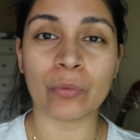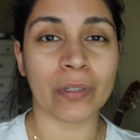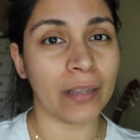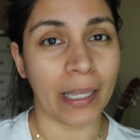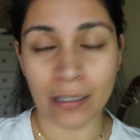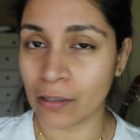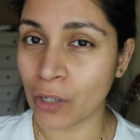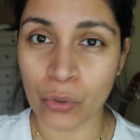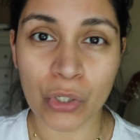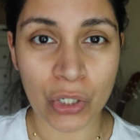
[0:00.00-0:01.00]
like
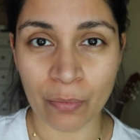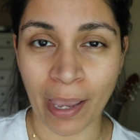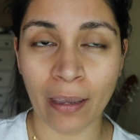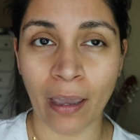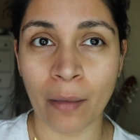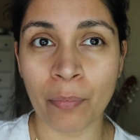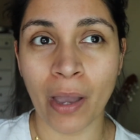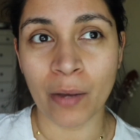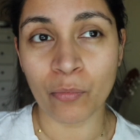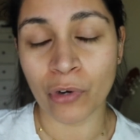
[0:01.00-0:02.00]
go-to makeup,
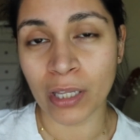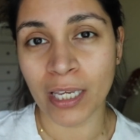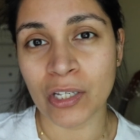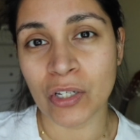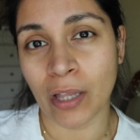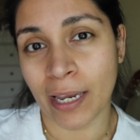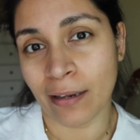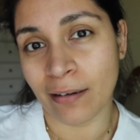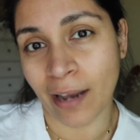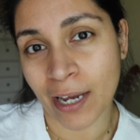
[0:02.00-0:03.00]
I'm really into
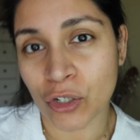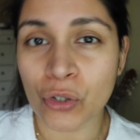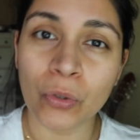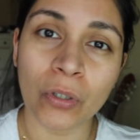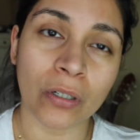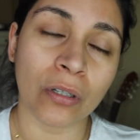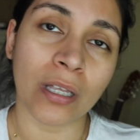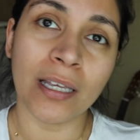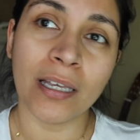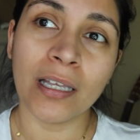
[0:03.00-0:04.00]
like natural